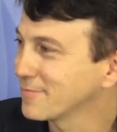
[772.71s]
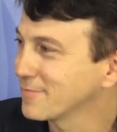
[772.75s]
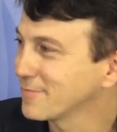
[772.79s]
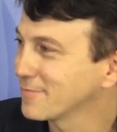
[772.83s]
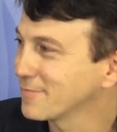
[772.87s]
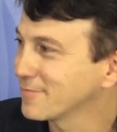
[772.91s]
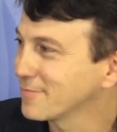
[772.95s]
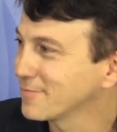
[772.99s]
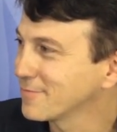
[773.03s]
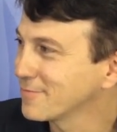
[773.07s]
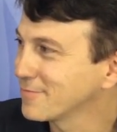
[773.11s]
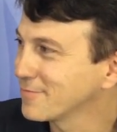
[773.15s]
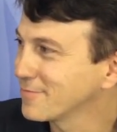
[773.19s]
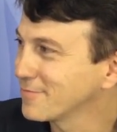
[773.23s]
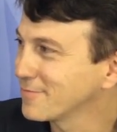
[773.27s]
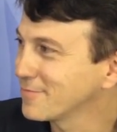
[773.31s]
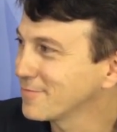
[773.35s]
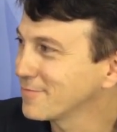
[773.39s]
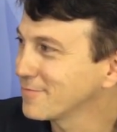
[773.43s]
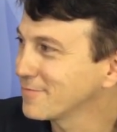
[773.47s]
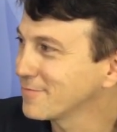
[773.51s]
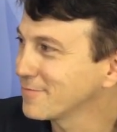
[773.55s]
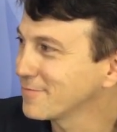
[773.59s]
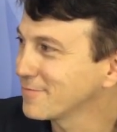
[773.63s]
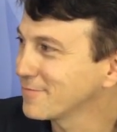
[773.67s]

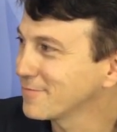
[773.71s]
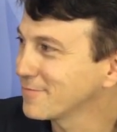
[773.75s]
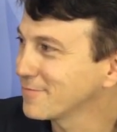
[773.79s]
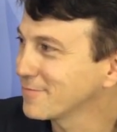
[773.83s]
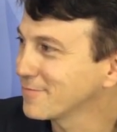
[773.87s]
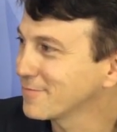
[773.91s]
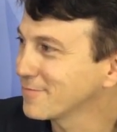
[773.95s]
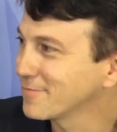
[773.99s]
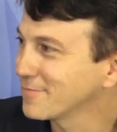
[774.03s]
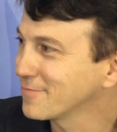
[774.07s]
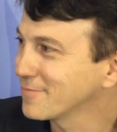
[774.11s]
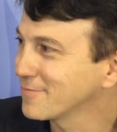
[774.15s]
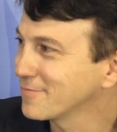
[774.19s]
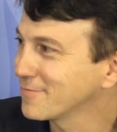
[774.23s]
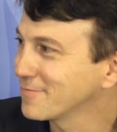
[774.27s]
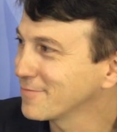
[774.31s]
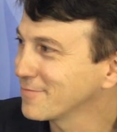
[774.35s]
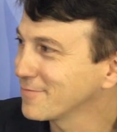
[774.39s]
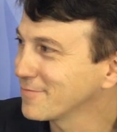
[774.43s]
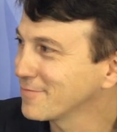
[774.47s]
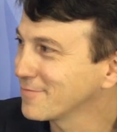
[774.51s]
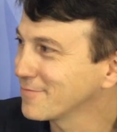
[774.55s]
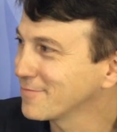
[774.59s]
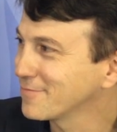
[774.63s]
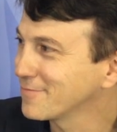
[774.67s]

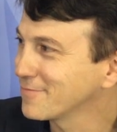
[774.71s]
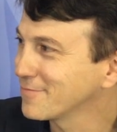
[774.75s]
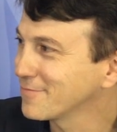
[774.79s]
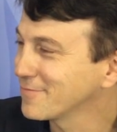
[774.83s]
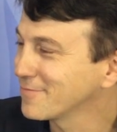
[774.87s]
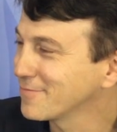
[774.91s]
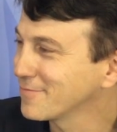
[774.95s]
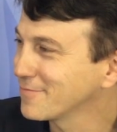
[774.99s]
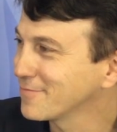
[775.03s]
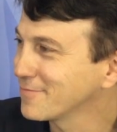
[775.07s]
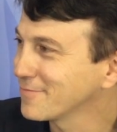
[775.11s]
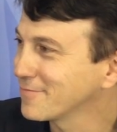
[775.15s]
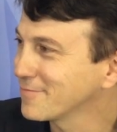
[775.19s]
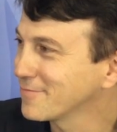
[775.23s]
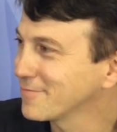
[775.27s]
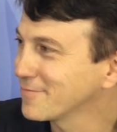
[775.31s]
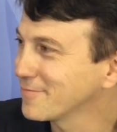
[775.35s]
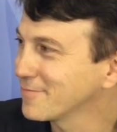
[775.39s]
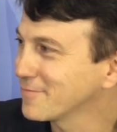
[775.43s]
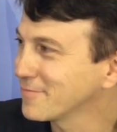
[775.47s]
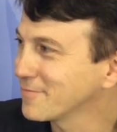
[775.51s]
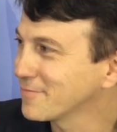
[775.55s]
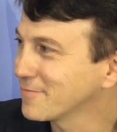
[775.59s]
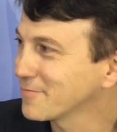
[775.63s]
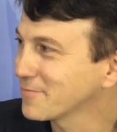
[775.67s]

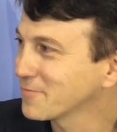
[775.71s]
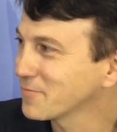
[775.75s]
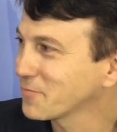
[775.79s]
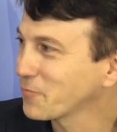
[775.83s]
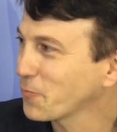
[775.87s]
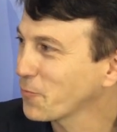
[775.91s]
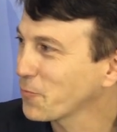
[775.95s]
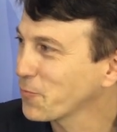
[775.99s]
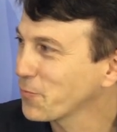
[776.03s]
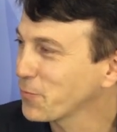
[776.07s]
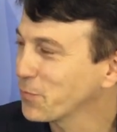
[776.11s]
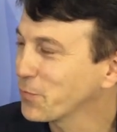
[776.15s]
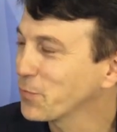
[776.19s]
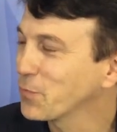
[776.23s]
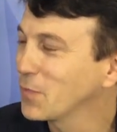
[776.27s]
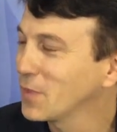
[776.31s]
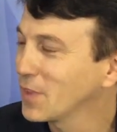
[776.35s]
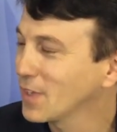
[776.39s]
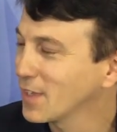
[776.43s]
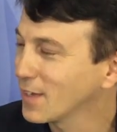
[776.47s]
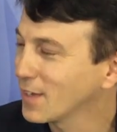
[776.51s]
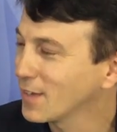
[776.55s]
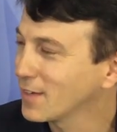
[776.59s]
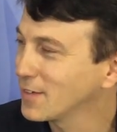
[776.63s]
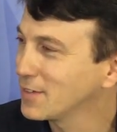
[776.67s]

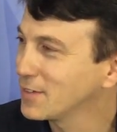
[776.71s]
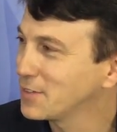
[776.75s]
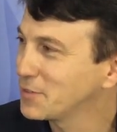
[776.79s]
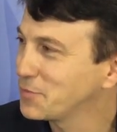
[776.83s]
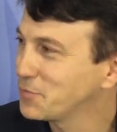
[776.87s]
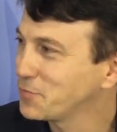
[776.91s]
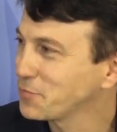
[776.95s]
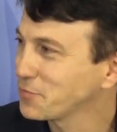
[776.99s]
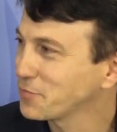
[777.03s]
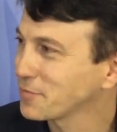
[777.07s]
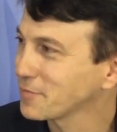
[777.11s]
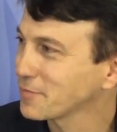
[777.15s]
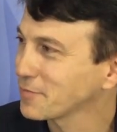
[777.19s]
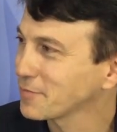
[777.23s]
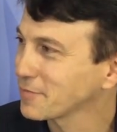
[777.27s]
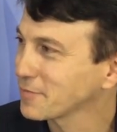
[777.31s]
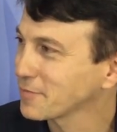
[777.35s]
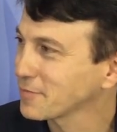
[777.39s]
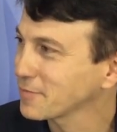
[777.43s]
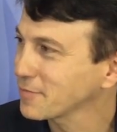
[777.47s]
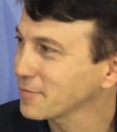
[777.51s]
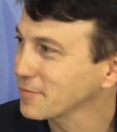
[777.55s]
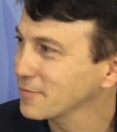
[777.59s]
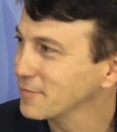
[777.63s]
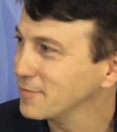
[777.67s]

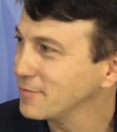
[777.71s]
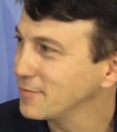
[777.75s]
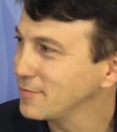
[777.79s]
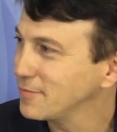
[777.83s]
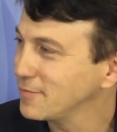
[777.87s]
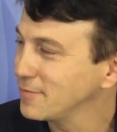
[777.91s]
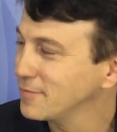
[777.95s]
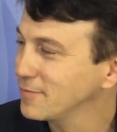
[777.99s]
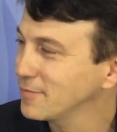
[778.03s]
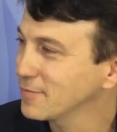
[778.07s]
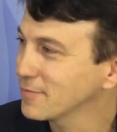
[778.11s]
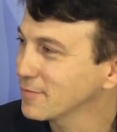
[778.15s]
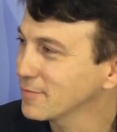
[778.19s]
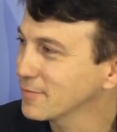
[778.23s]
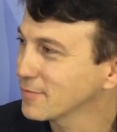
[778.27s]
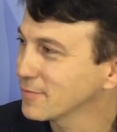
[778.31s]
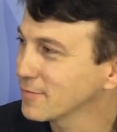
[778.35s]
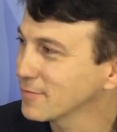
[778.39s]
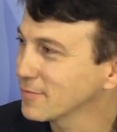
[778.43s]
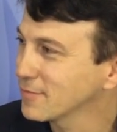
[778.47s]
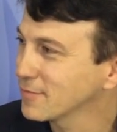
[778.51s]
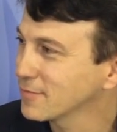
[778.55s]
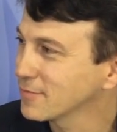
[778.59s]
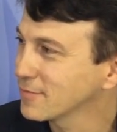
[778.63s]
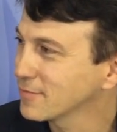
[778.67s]

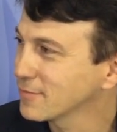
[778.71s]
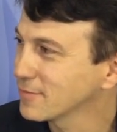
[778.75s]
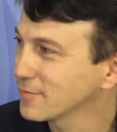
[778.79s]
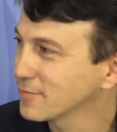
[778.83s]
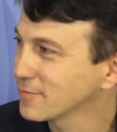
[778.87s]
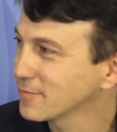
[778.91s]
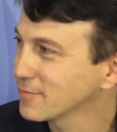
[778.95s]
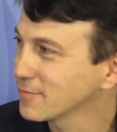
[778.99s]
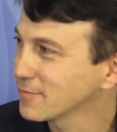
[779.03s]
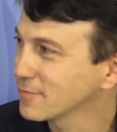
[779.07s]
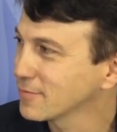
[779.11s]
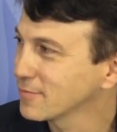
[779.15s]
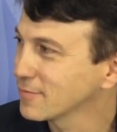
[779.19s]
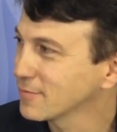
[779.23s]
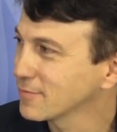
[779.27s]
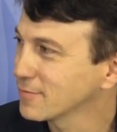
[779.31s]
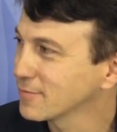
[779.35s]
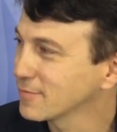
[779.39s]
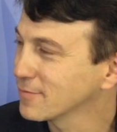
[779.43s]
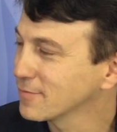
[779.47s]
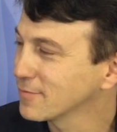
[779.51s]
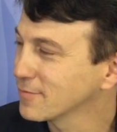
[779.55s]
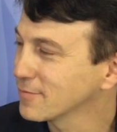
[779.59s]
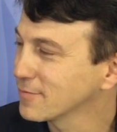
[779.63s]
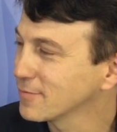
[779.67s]

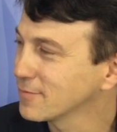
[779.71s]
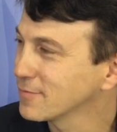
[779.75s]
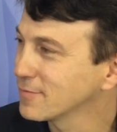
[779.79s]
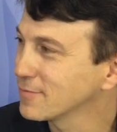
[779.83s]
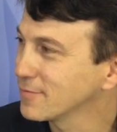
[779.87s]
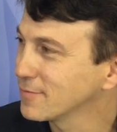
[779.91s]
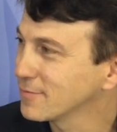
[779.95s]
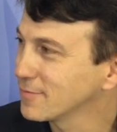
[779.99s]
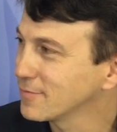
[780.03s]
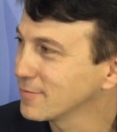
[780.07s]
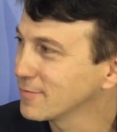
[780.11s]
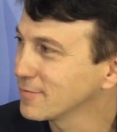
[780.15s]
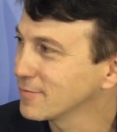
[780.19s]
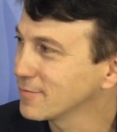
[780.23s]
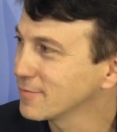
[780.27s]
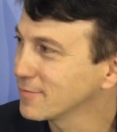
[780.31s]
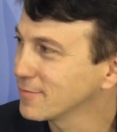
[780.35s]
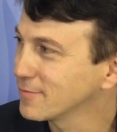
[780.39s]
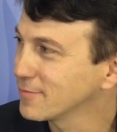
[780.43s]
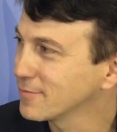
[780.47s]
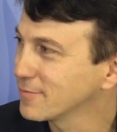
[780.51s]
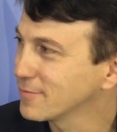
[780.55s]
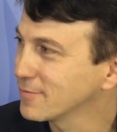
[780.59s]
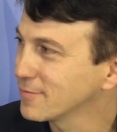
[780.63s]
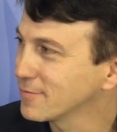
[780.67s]
(not speaking)